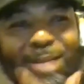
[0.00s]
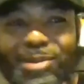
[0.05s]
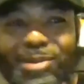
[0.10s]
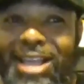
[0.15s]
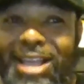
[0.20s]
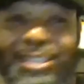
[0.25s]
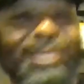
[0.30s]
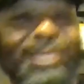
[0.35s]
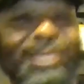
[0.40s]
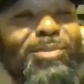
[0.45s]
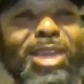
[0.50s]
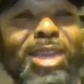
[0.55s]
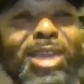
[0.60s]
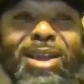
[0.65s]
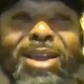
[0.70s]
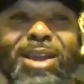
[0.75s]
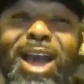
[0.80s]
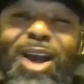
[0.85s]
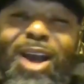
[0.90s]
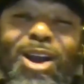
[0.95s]
I said,
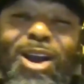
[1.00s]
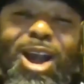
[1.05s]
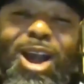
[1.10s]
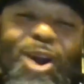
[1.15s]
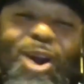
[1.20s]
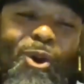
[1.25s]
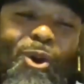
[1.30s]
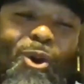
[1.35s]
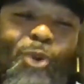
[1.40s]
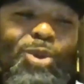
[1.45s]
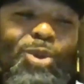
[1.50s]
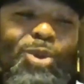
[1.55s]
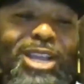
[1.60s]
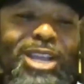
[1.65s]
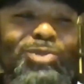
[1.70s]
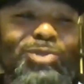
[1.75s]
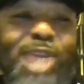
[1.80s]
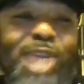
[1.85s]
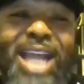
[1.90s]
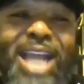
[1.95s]
man, I
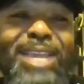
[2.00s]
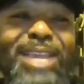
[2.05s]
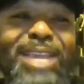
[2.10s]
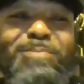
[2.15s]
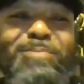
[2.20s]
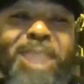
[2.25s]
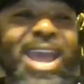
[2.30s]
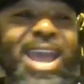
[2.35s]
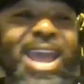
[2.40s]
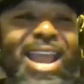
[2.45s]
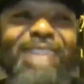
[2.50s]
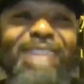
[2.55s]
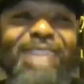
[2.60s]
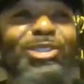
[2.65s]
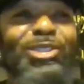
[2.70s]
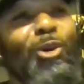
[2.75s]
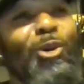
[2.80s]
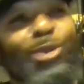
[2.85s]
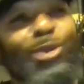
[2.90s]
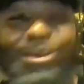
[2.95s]
always, when I get mad, I
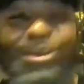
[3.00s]
talk to